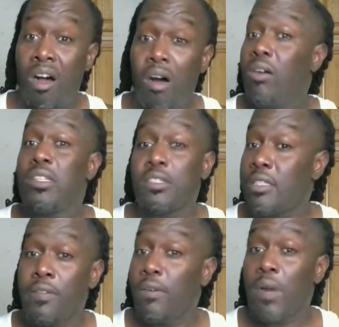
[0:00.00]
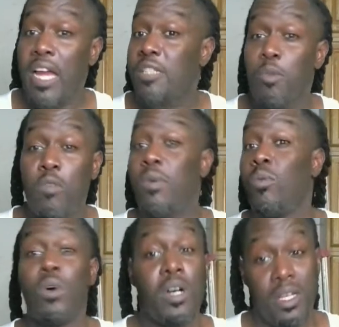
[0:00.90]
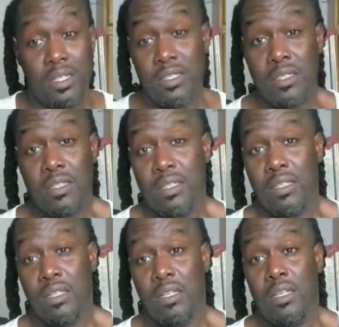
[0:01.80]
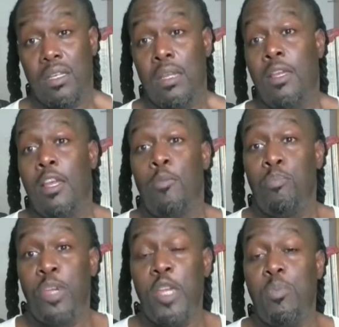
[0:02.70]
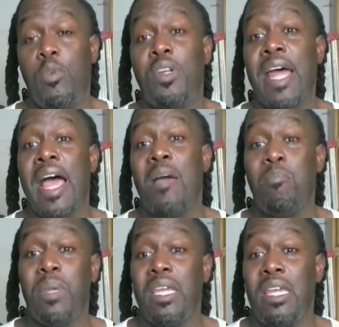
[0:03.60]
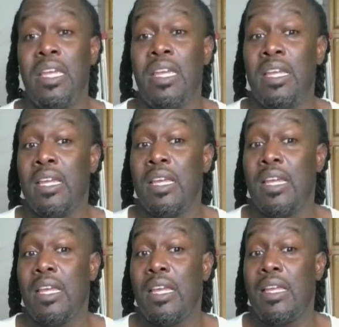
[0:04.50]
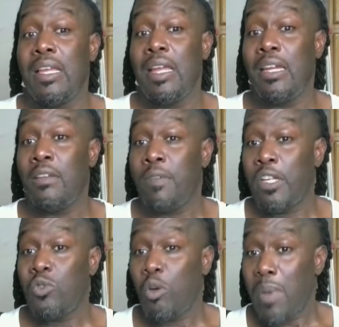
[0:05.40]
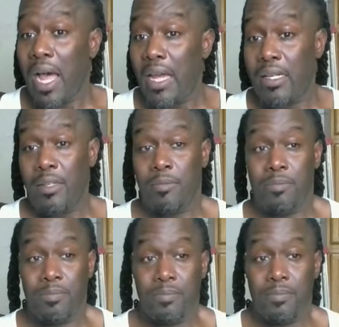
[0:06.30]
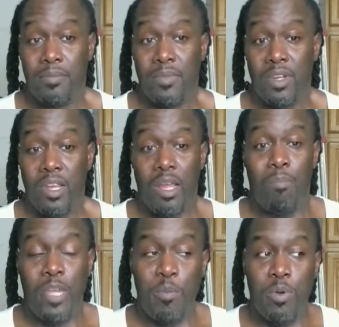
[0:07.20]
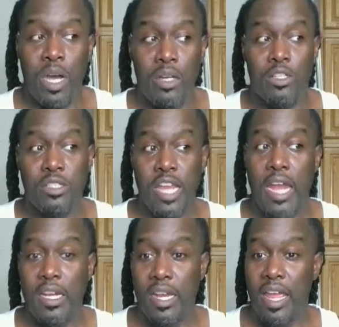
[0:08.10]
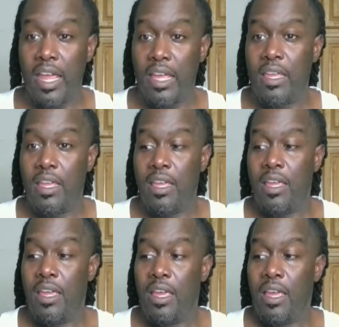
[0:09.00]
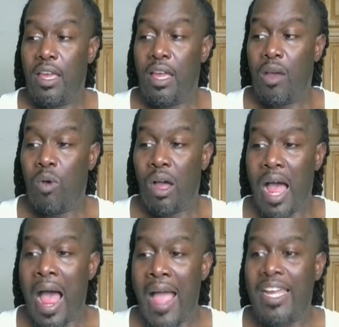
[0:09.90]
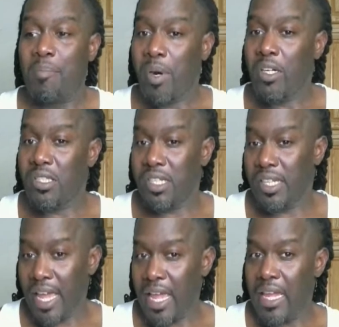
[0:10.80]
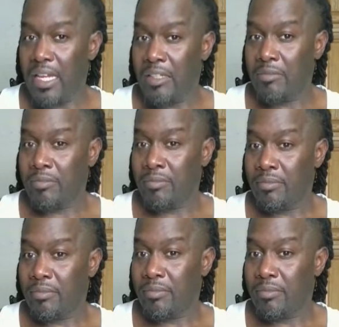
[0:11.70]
that's all the civil rights movement was. People not being individual minded. People understanding that, well, I can personally gain.